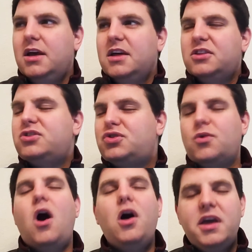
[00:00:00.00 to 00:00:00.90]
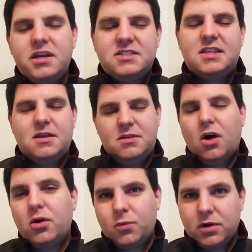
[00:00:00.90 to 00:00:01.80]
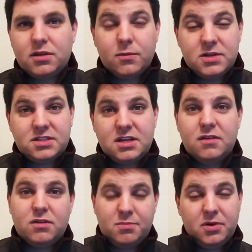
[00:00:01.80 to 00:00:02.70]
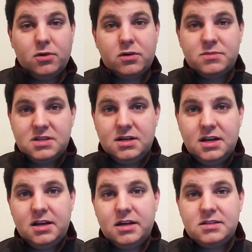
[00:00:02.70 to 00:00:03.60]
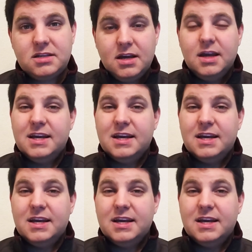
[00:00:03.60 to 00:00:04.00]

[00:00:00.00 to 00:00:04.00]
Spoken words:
the drawings and artwork that we see of the Pilgrims and Indians